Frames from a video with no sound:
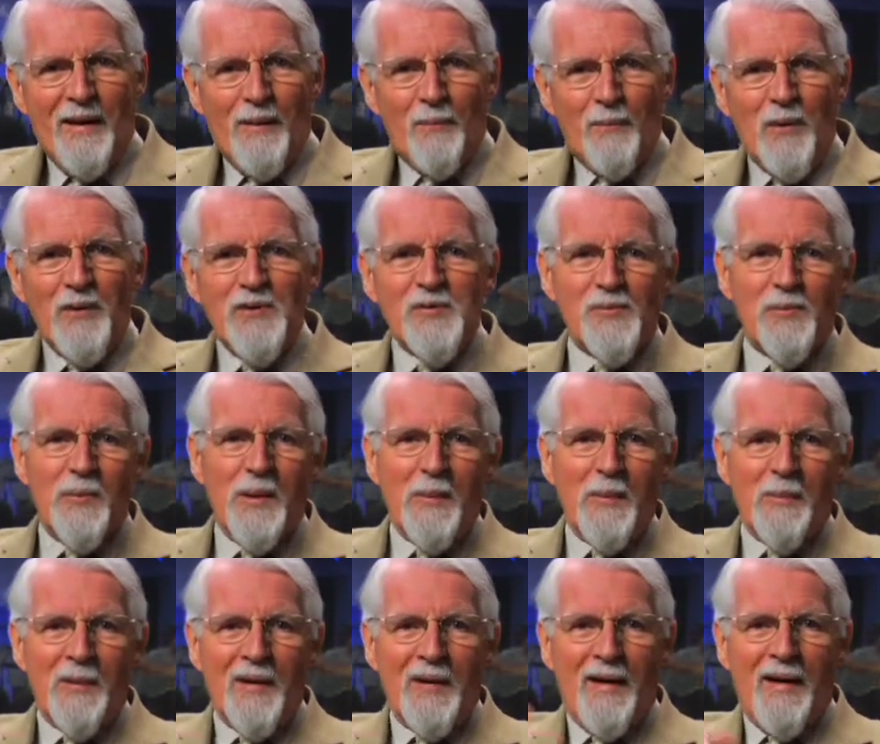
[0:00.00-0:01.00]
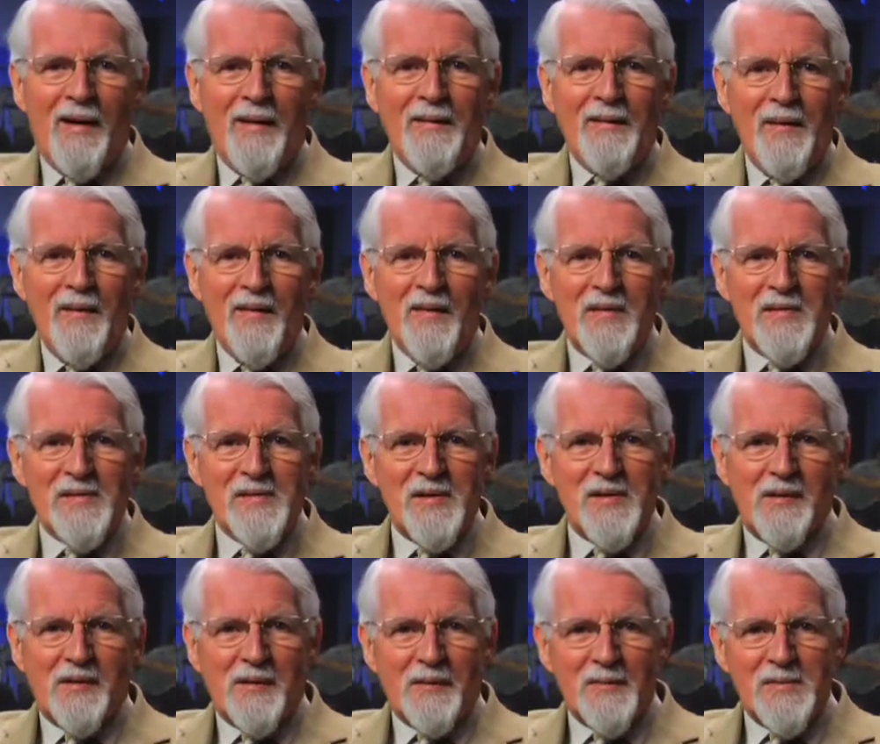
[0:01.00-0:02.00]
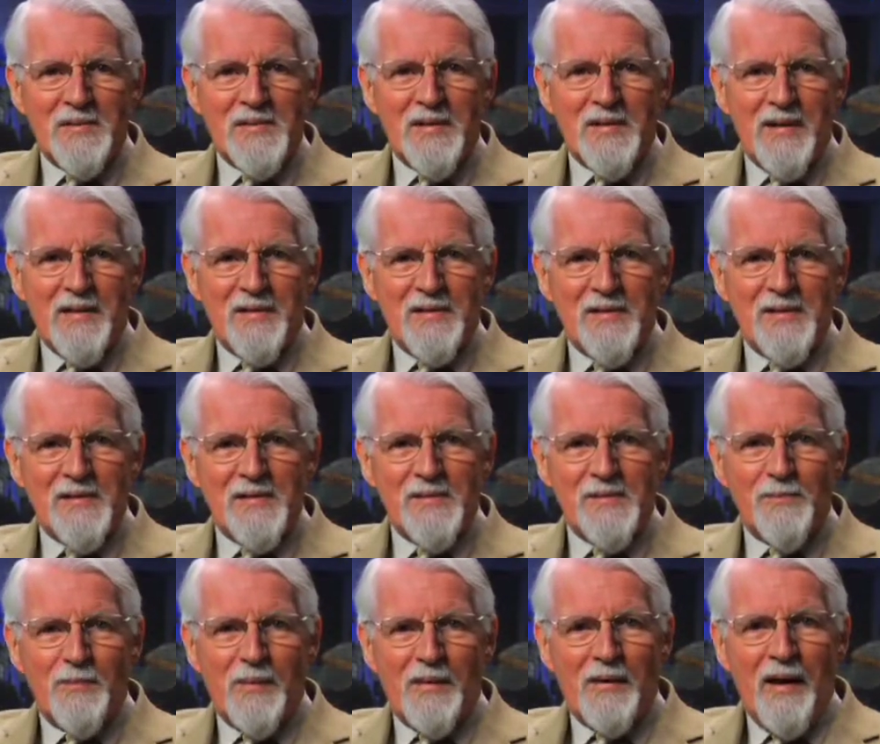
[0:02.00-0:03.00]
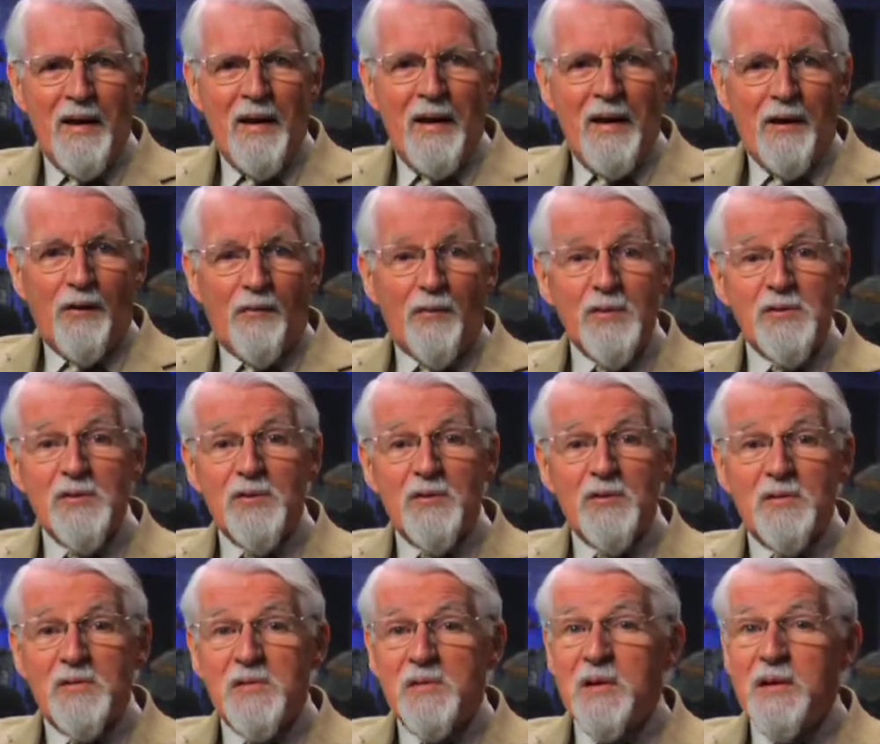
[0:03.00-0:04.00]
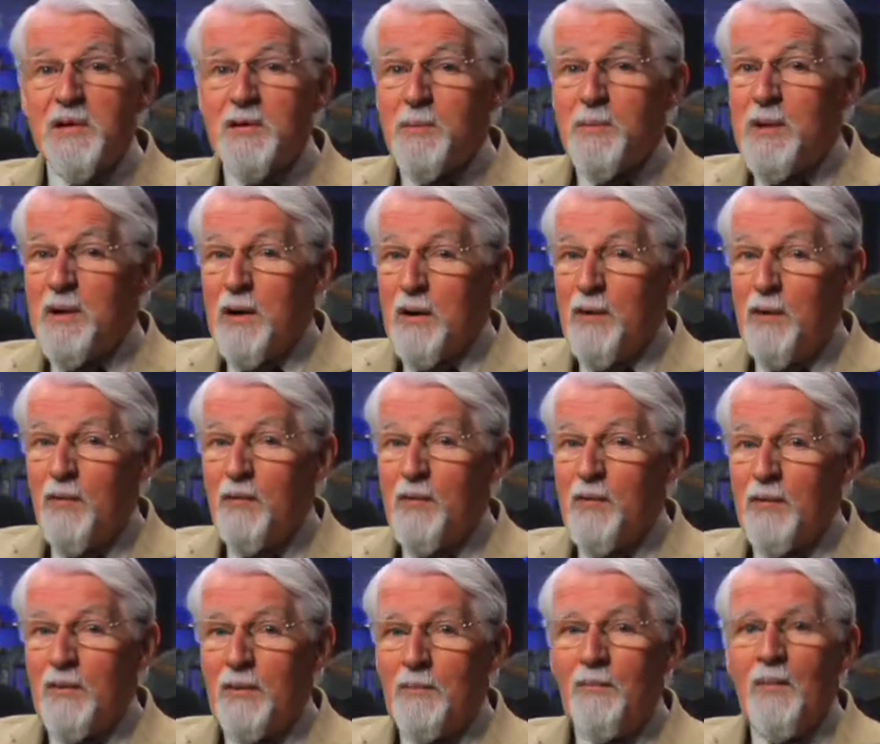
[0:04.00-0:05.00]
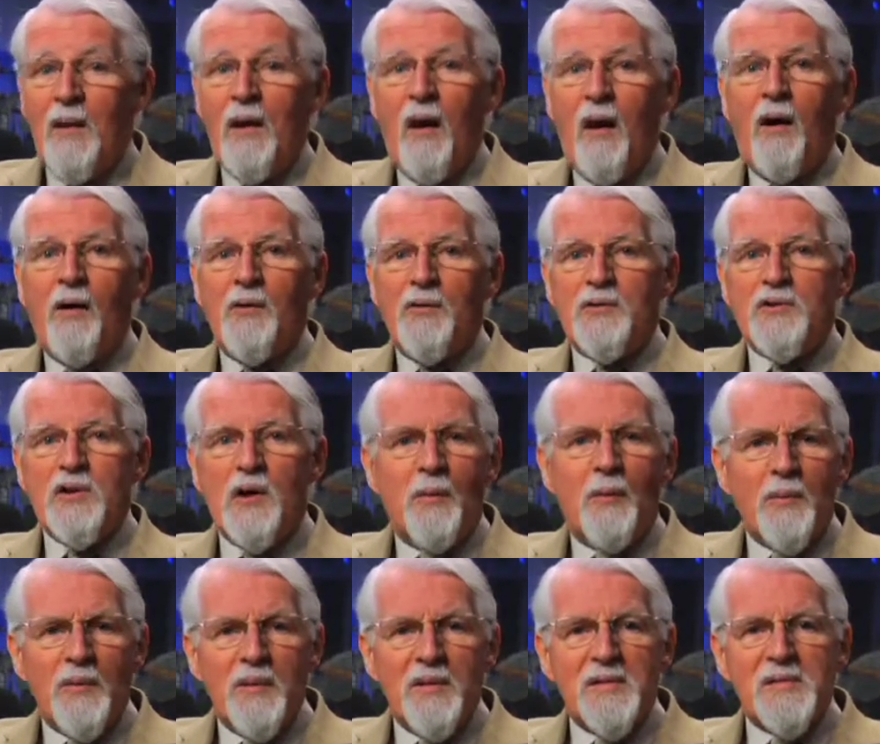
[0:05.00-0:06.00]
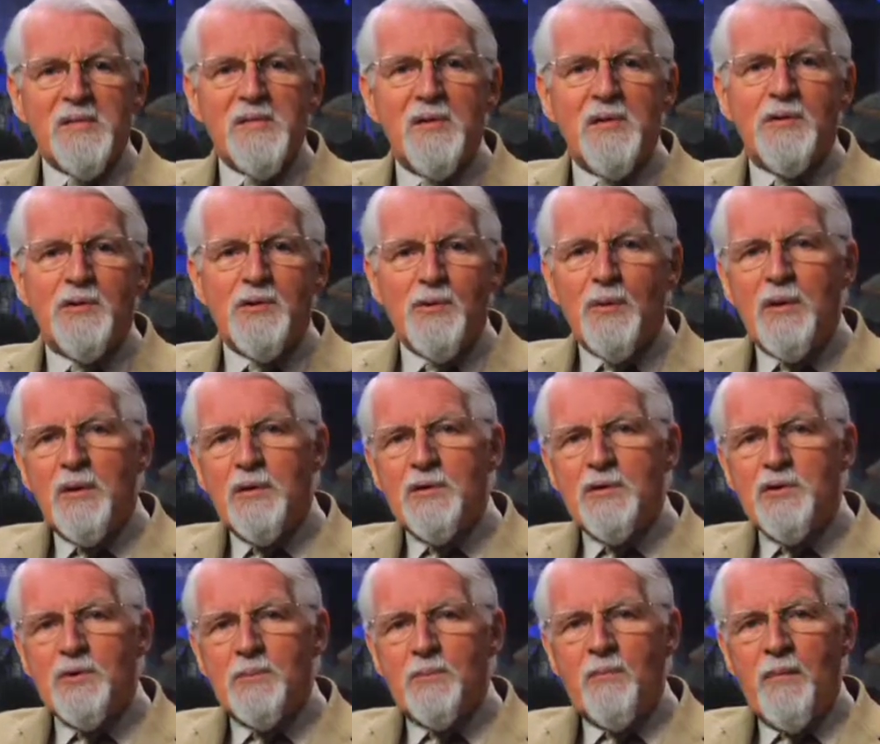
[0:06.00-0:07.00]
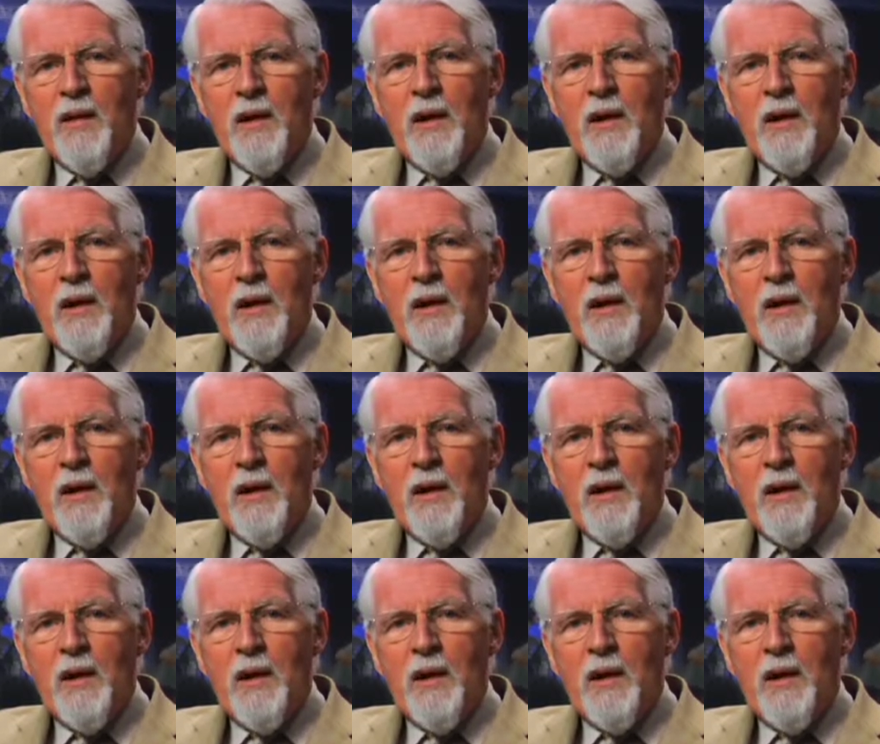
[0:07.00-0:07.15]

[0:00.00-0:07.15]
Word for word: Most people are under the circumstances, but Christians need to be over, on top of the situation.